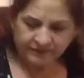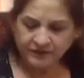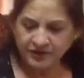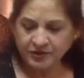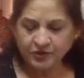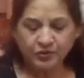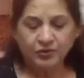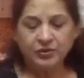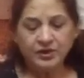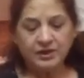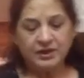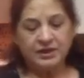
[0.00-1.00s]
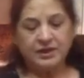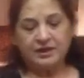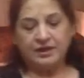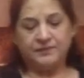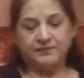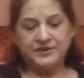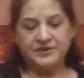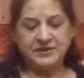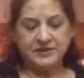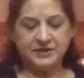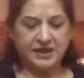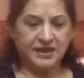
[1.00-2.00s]
There you go. This
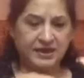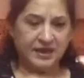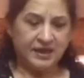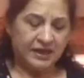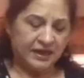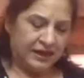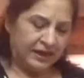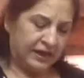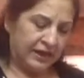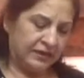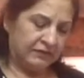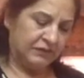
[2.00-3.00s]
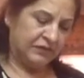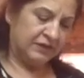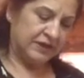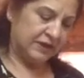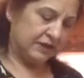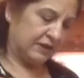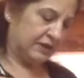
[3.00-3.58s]
is done, and we will,